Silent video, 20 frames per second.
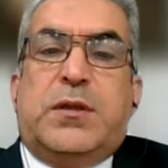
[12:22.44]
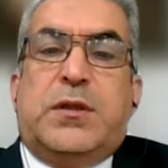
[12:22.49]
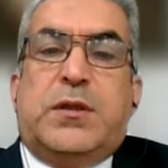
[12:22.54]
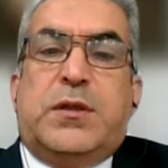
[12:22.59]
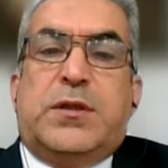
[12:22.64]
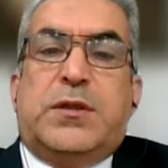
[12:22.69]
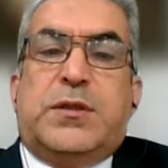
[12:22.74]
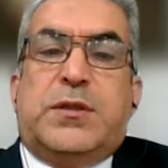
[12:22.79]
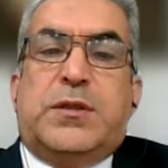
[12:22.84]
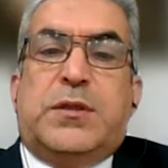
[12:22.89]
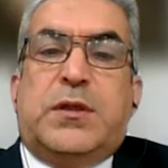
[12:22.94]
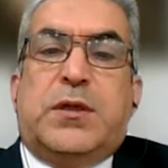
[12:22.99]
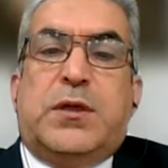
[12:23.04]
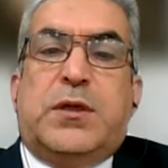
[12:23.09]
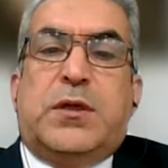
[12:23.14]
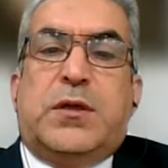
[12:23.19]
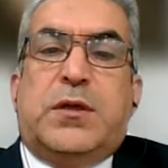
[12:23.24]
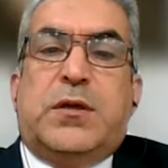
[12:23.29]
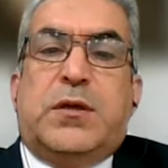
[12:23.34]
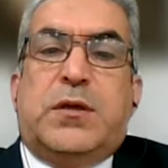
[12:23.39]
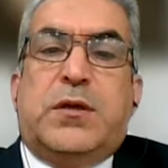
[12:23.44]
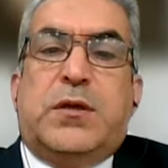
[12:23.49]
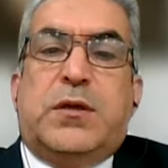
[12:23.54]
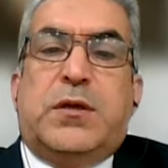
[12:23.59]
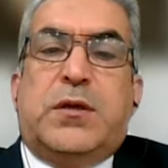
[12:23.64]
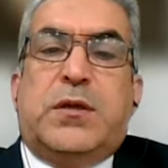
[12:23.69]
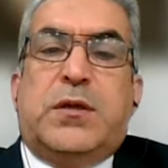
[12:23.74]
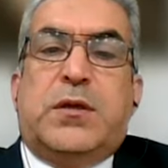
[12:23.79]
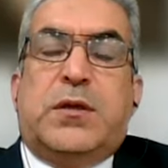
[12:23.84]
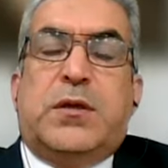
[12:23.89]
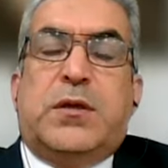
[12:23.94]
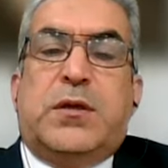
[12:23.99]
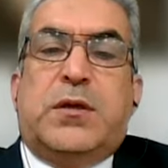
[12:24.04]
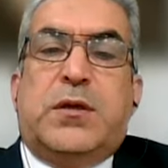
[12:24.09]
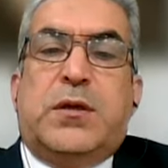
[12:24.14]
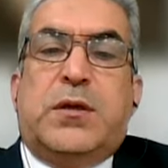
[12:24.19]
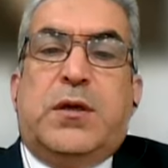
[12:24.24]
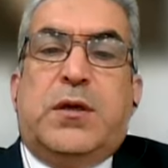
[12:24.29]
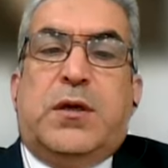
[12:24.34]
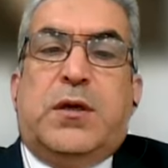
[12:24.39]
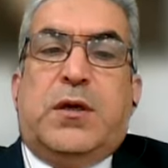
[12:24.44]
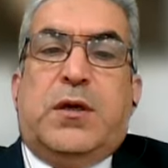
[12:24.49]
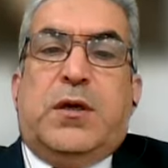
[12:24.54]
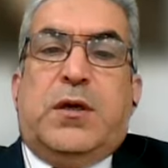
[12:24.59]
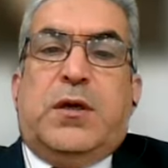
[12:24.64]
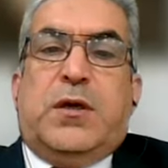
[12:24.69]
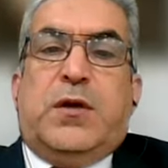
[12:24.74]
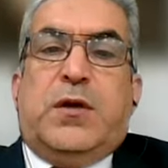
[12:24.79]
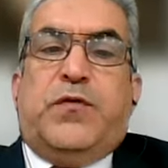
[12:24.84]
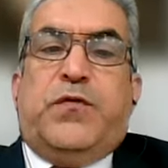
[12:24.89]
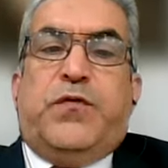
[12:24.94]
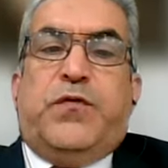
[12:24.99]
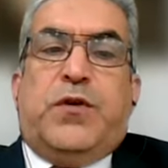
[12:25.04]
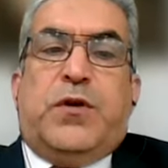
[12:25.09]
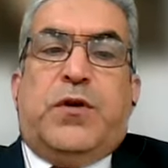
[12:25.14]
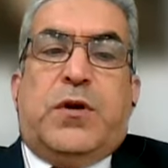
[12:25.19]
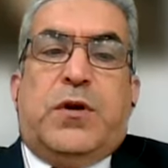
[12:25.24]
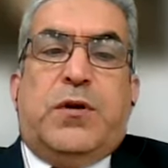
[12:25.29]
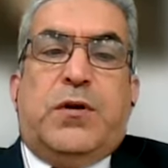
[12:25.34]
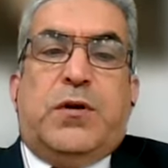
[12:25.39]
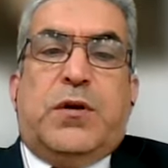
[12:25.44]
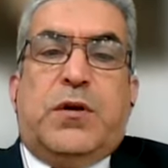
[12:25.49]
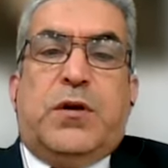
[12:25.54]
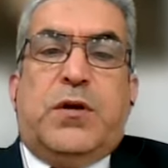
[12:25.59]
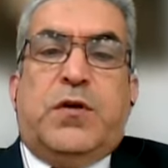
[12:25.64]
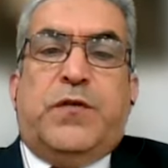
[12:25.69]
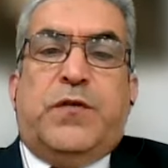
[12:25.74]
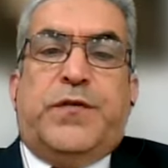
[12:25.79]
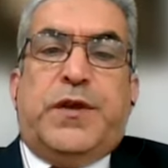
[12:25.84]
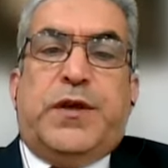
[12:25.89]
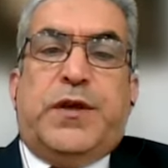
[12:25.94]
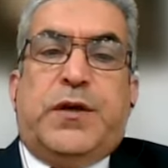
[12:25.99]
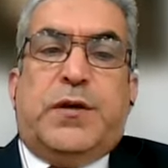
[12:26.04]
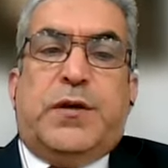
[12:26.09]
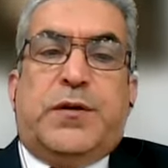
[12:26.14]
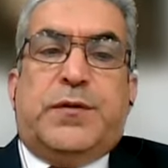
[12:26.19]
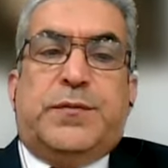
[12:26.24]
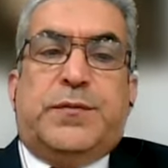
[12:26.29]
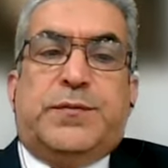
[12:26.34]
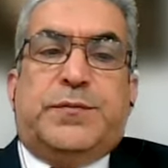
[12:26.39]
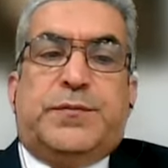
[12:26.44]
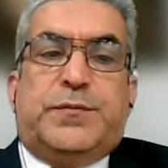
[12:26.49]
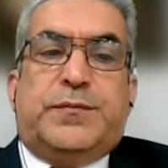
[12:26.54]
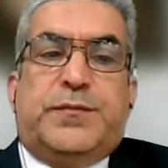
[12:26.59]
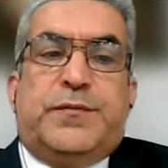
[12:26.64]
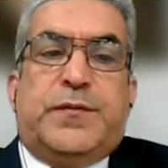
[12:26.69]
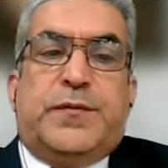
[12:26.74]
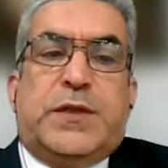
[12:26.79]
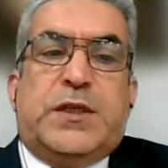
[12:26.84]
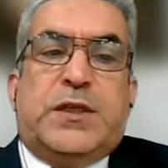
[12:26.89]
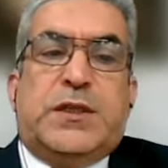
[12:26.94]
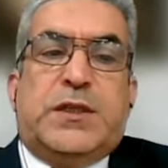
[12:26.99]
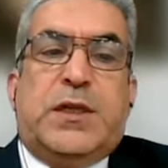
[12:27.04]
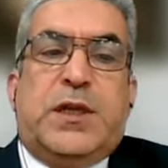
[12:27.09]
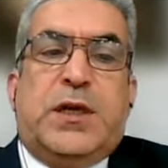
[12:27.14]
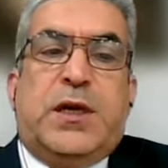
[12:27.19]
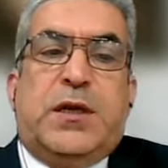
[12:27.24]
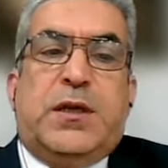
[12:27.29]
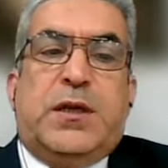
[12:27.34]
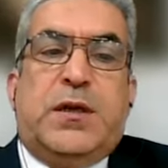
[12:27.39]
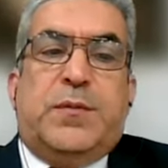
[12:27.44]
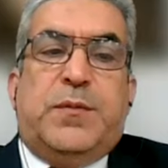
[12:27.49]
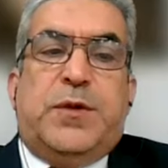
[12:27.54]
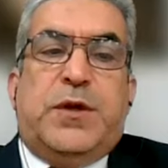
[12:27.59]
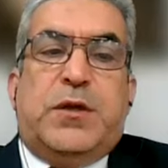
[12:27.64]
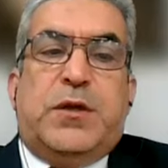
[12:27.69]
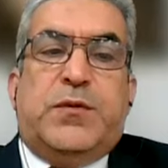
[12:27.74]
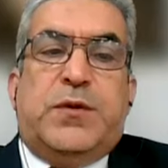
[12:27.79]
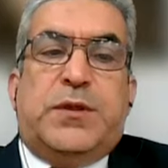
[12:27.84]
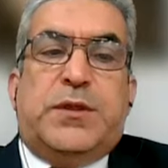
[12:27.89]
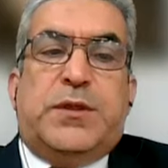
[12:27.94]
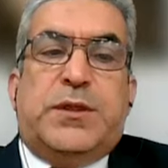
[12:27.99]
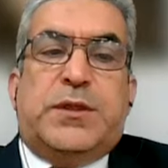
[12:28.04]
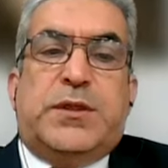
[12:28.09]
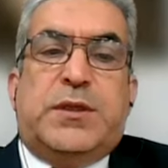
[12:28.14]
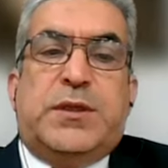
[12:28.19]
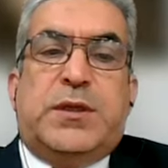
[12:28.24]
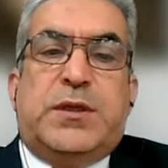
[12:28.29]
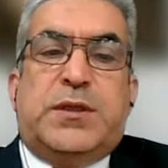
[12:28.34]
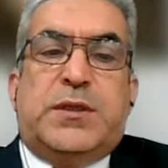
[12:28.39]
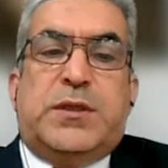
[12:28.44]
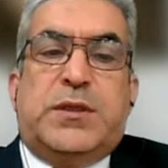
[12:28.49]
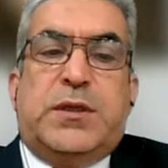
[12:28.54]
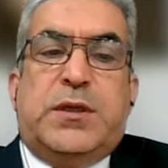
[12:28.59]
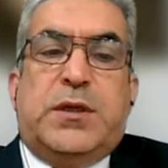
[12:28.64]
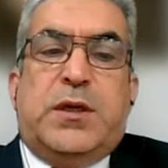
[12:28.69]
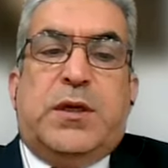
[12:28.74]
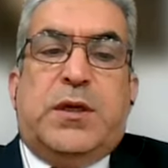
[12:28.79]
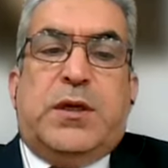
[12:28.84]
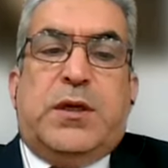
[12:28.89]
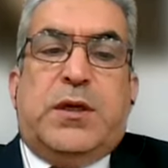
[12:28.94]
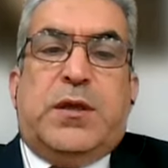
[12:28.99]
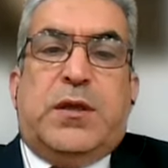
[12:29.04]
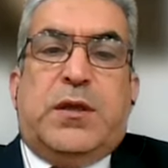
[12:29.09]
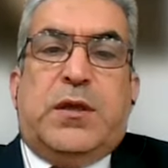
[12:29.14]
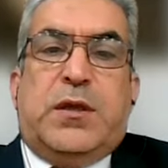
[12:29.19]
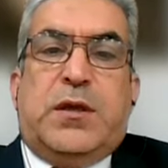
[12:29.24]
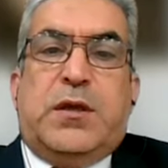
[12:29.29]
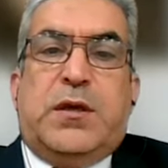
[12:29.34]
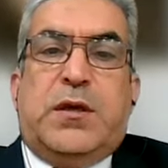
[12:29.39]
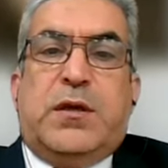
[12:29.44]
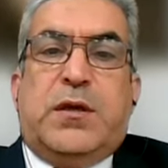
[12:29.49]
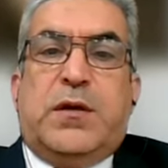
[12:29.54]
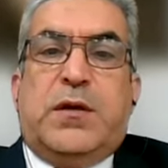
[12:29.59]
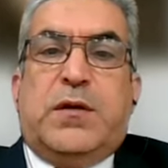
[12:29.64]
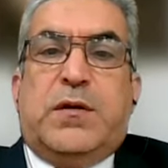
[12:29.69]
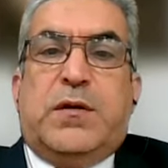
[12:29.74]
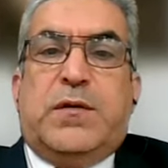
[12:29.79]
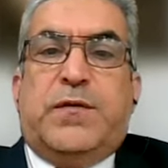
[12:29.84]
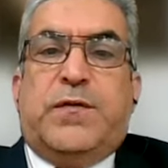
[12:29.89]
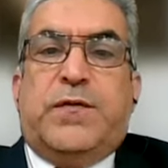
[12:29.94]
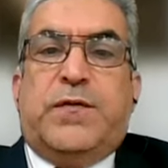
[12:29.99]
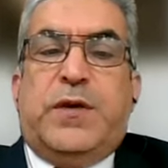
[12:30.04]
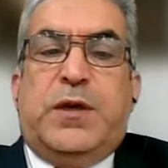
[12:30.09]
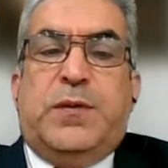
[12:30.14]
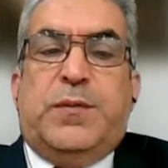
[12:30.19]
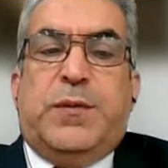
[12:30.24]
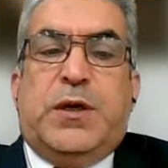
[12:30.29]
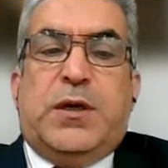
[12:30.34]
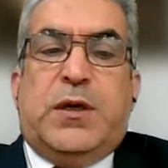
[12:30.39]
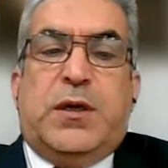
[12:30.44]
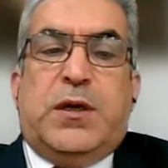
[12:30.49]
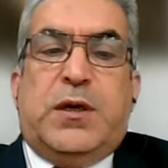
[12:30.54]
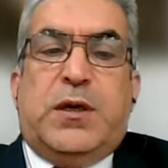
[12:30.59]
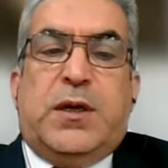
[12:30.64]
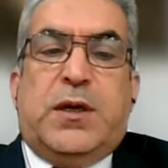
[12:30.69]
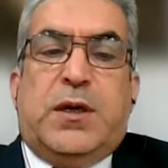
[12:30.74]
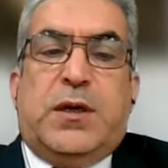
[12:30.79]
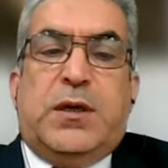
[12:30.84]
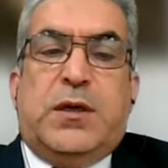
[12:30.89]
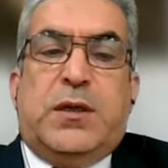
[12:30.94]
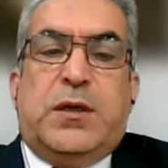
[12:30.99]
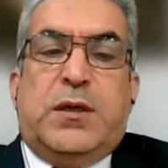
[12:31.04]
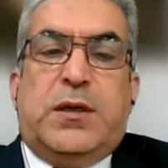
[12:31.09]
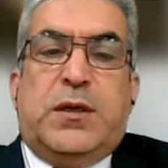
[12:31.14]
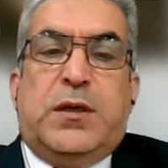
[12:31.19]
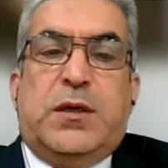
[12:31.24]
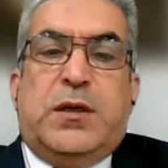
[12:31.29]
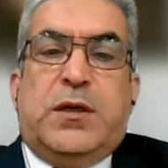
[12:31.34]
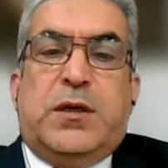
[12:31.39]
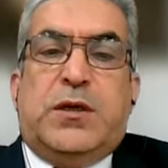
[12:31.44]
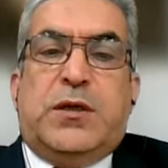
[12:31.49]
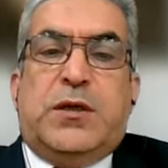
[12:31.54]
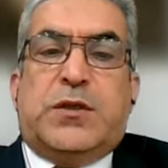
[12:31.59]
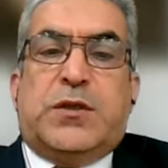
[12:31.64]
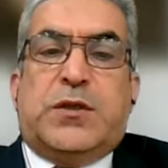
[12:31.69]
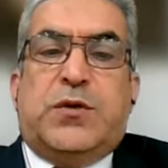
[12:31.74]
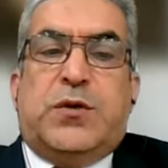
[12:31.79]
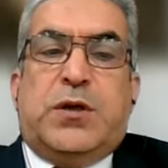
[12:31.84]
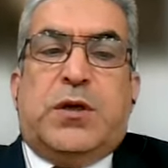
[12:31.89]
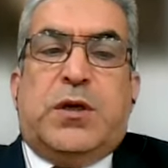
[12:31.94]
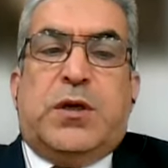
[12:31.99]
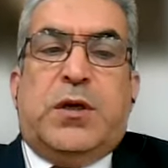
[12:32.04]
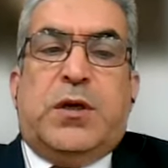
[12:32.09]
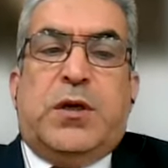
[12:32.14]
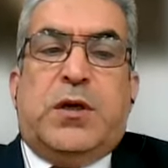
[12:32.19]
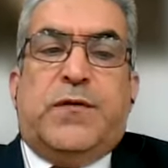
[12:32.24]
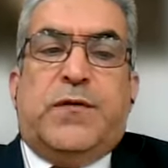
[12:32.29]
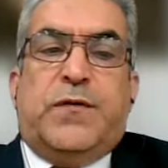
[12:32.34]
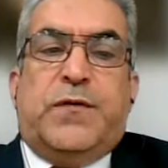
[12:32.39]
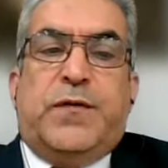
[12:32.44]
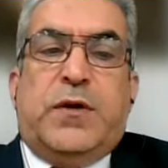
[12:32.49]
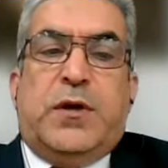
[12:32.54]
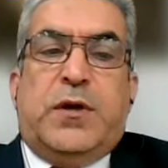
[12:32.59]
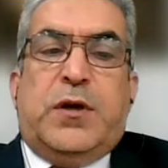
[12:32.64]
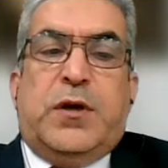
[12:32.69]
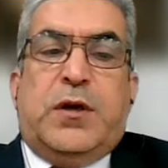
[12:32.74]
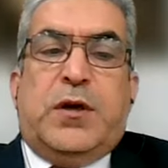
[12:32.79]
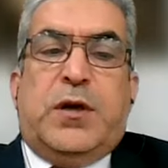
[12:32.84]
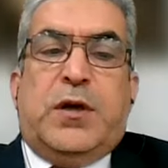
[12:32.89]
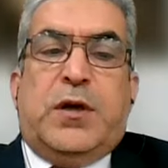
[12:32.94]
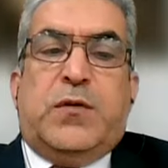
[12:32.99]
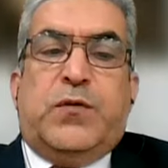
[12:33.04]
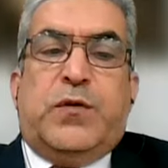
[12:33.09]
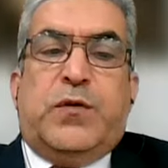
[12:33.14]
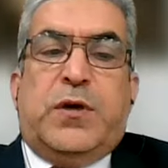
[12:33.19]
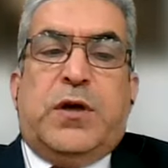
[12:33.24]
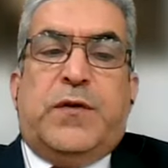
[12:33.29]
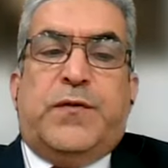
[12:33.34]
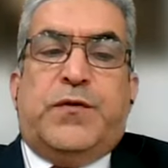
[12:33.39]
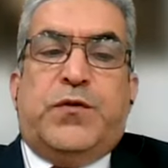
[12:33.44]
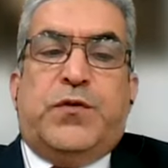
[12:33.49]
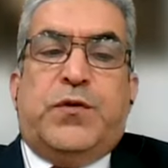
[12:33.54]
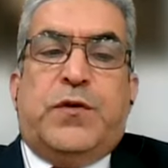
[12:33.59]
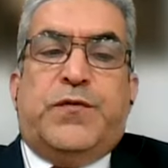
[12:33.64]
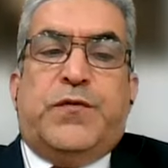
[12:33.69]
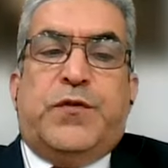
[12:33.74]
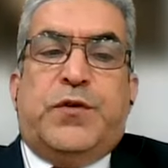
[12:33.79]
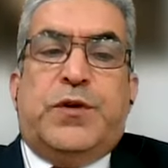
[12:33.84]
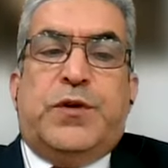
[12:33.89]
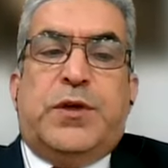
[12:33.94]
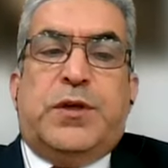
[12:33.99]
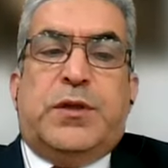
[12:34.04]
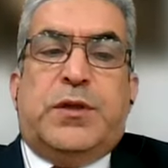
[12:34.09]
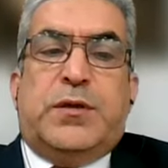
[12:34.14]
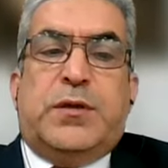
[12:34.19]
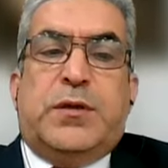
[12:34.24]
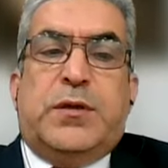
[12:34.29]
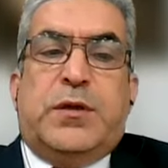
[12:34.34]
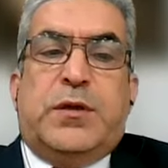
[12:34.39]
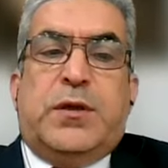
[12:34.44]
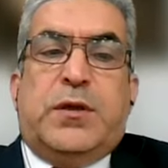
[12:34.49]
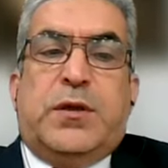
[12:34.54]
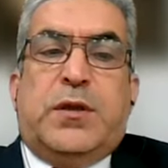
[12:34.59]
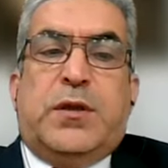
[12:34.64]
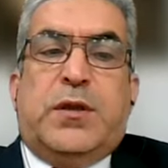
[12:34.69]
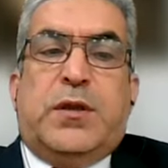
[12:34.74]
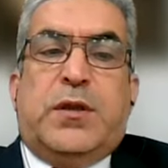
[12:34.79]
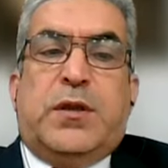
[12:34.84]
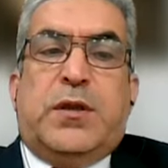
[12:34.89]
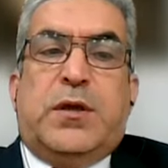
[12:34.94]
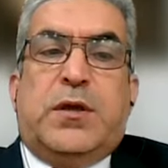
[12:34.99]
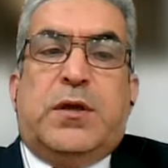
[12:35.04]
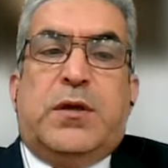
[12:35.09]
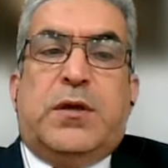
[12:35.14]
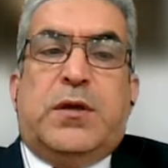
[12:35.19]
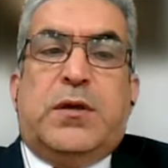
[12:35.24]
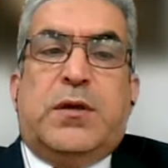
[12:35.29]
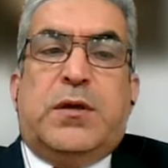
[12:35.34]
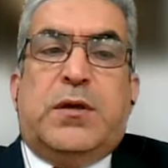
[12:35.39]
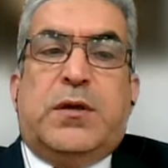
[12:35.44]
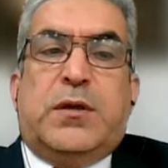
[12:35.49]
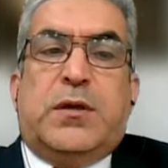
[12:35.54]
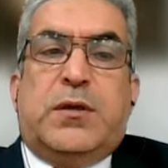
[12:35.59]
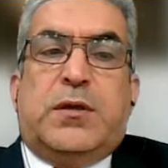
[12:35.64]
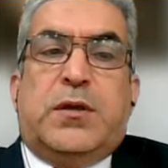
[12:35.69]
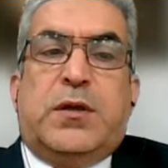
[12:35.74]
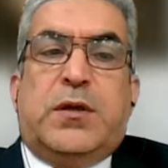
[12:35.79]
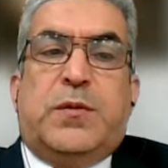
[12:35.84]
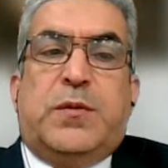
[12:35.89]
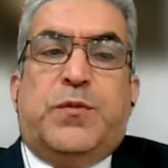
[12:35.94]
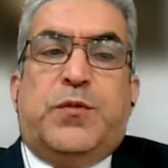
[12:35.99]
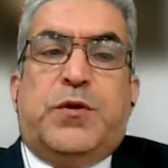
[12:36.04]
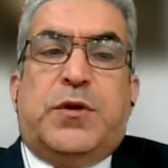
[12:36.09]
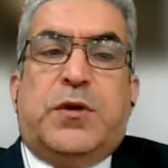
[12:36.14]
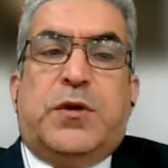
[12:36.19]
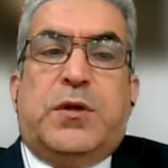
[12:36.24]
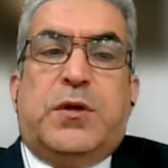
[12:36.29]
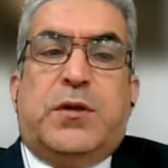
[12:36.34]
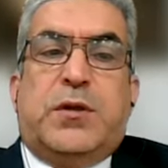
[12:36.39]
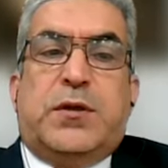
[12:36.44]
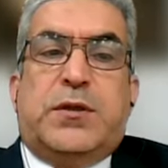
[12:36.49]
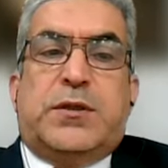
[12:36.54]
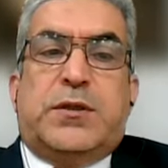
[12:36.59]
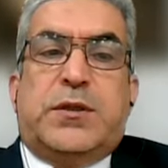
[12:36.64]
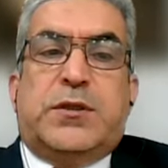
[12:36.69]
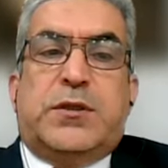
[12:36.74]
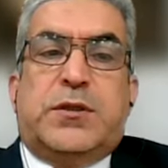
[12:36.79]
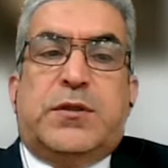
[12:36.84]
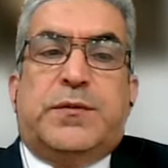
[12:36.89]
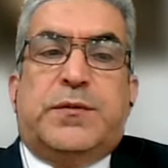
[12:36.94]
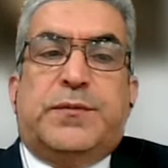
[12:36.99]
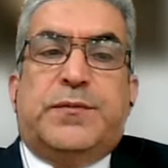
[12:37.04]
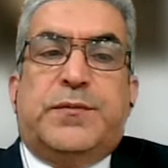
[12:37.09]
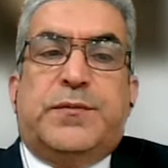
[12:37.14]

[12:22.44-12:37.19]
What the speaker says: this area, in the forelock of the hair. Slide number 26. The female hairline is concave and we have to avoid the temporal recession.